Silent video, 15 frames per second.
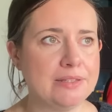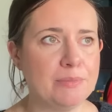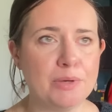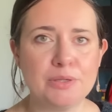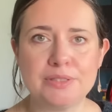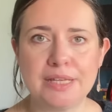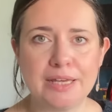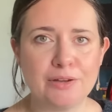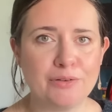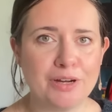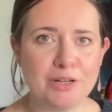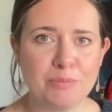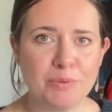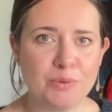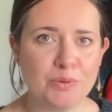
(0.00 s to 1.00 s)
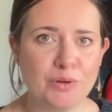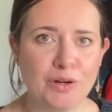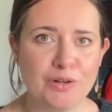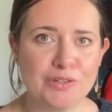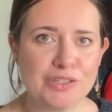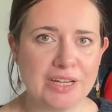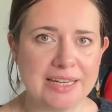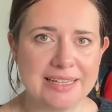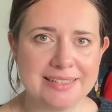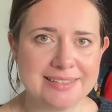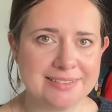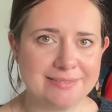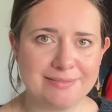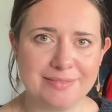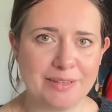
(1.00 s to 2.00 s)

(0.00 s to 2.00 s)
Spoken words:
the most incredible crochets,